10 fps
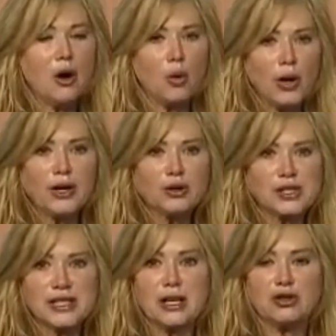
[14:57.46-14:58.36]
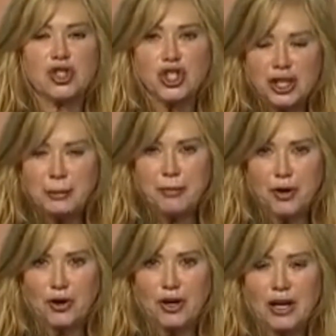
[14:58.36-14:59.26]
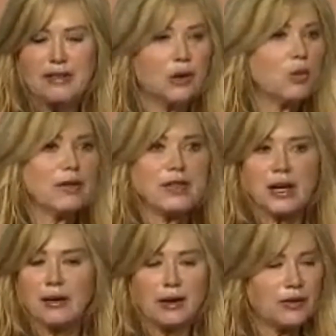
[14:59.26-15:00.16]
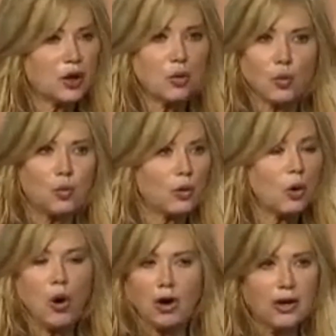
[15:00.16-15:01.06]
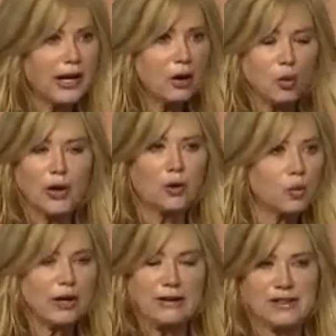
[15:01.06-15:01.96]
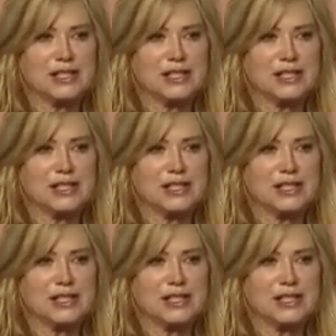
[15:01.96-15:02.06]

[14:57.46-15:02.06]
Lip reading: oil sell cheaper than what the quality oil would even